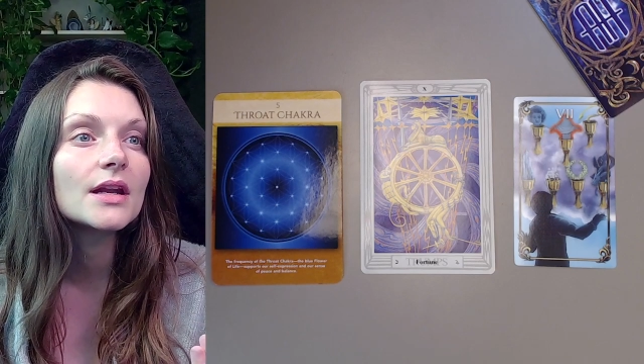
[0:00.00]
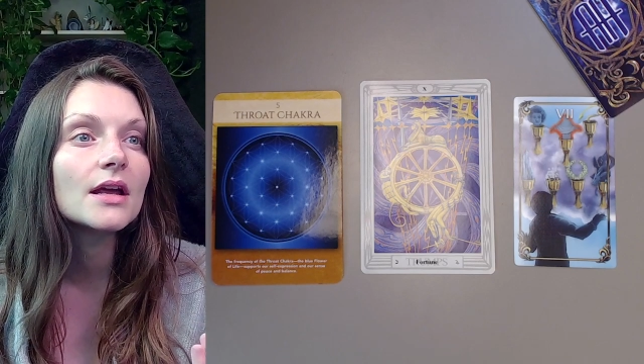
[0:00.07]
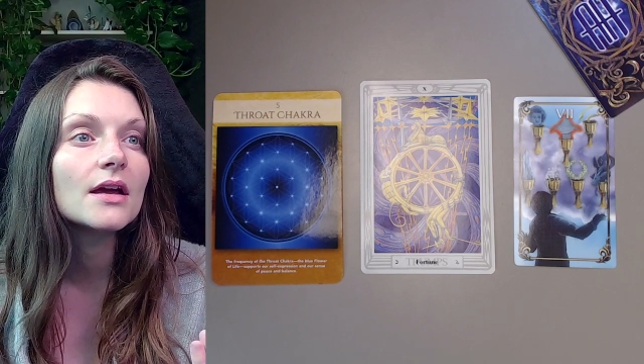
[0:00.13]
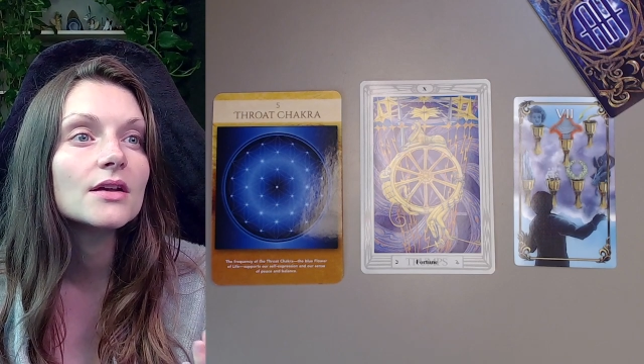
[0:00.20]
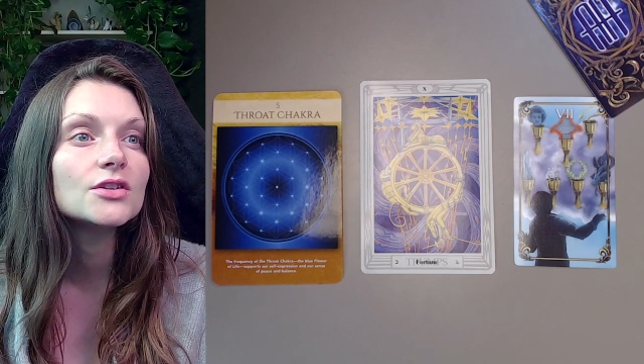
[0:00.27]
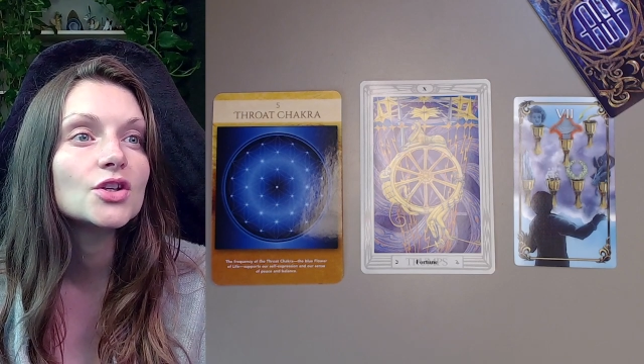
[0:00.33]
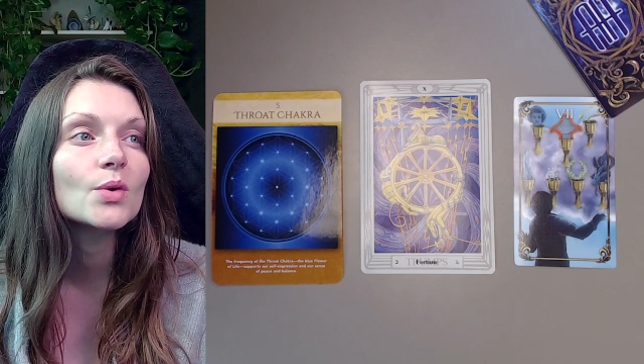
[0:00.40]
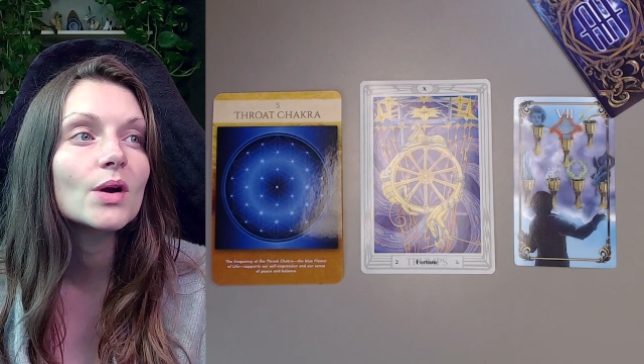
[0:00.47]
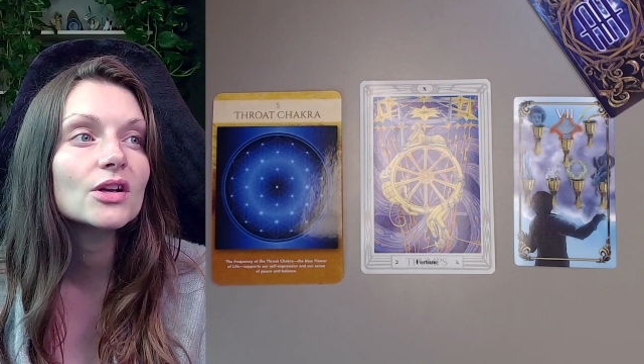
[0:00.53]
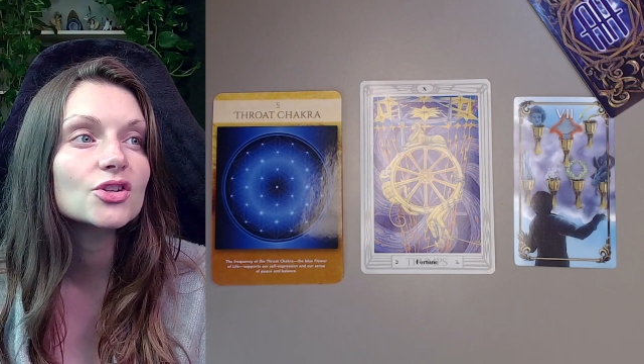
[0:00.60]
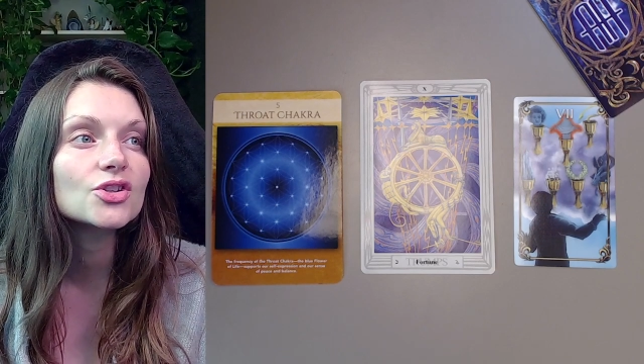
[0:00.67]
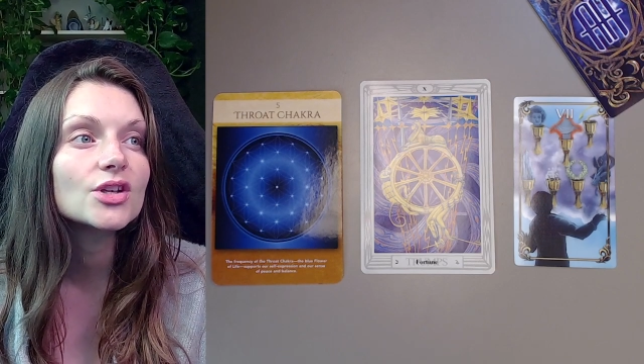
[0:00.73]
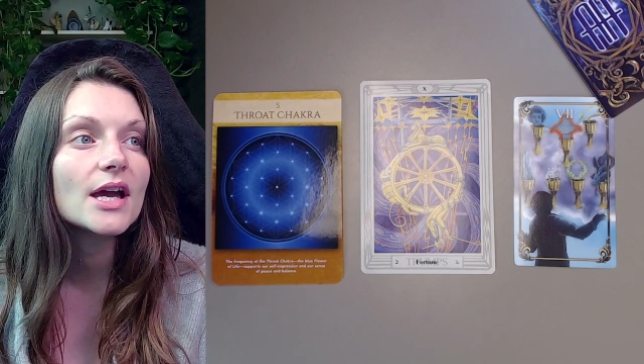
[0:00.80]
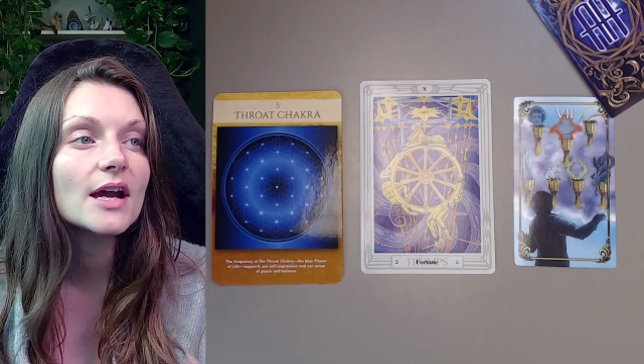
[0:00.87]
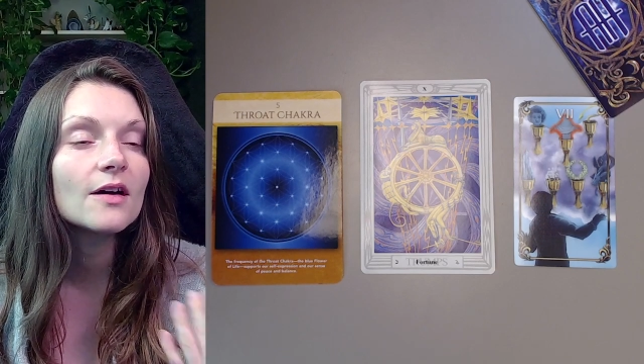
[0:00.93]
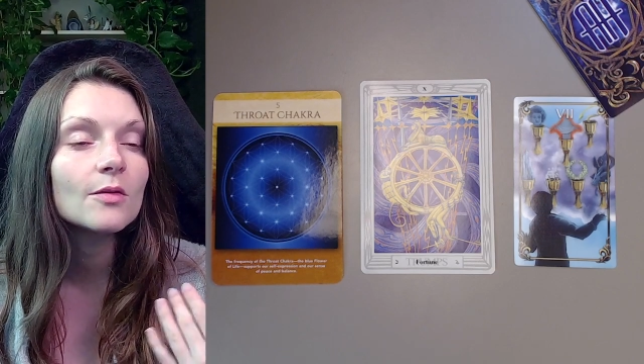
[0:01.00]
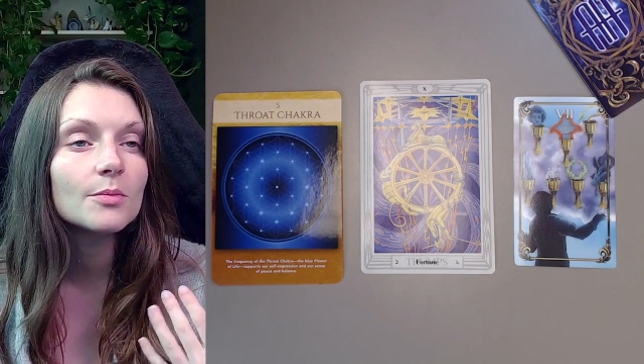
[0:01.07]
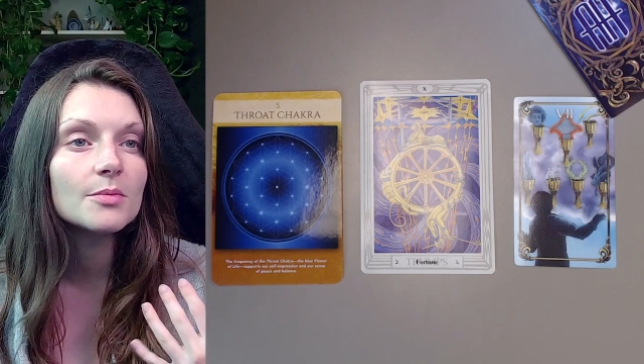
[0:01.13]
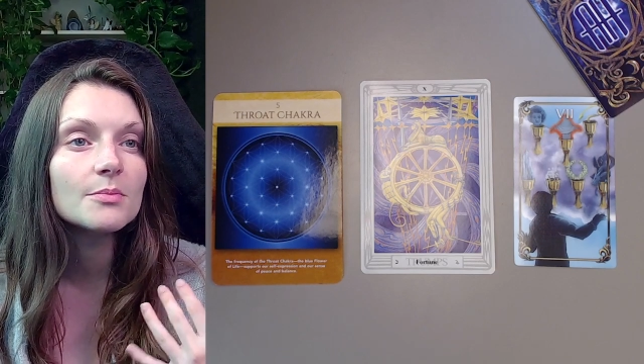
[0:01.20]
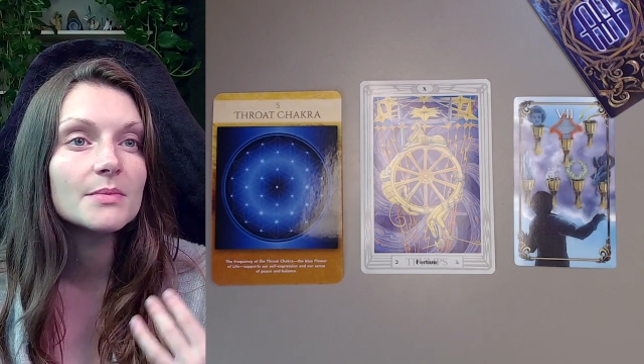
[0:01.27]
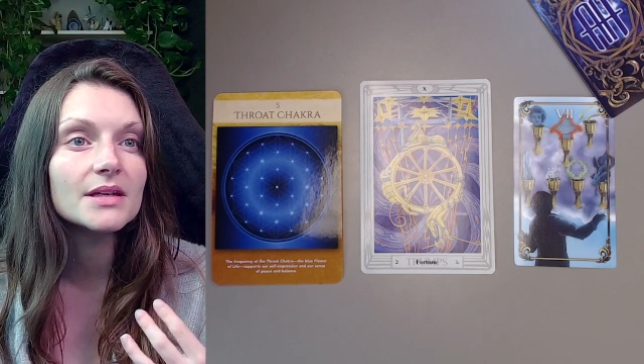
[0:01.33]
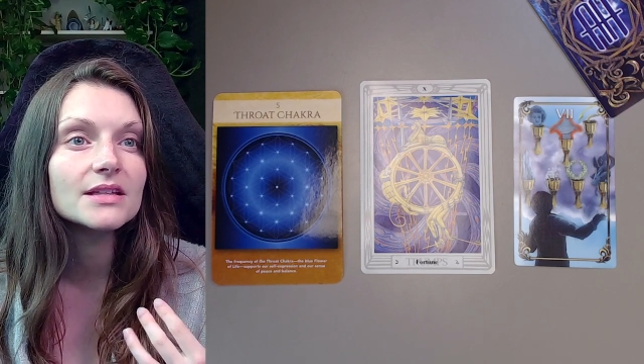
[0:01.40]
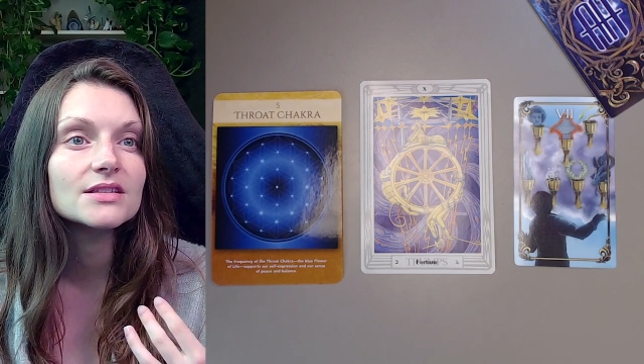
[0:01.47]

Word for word: and you actually help me